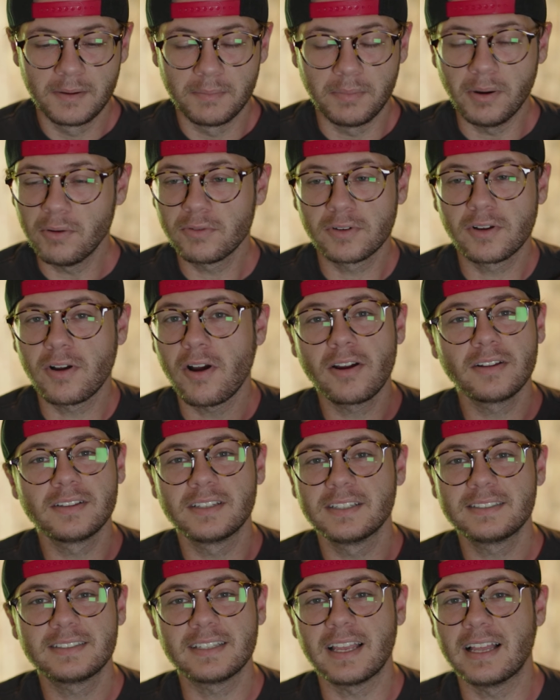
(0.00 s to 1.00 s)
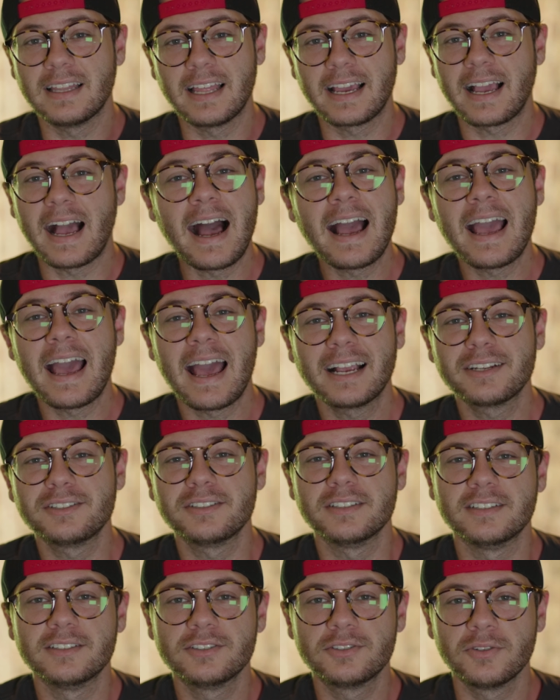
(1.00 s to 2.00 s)
But regardless, I
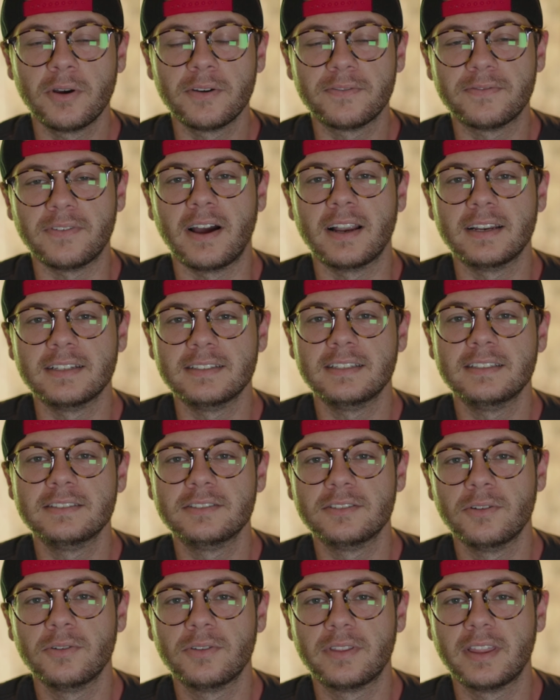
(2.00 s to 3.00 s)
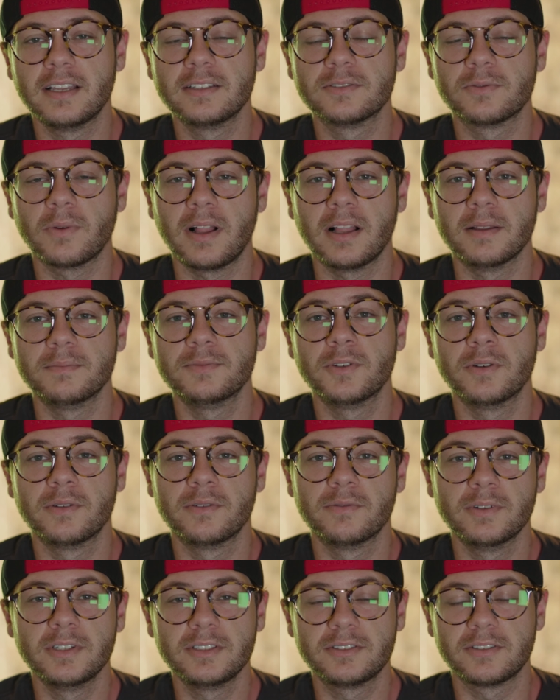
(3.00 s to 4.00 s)
actually enjoy finding these new things while I'm
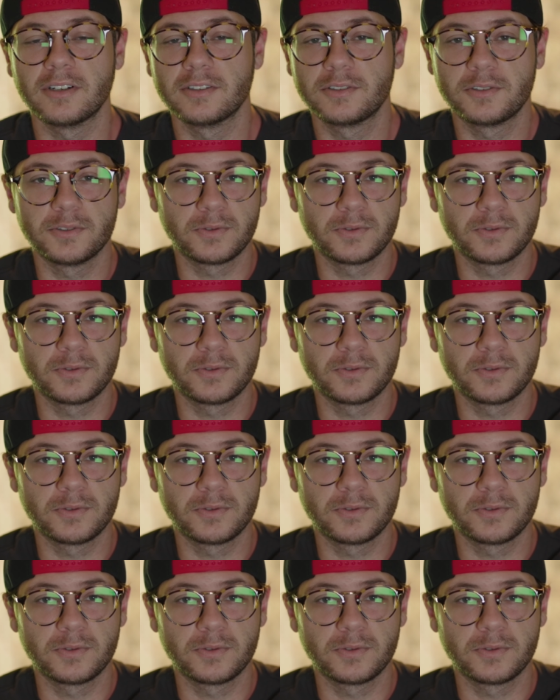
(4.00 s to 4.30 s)
doing research,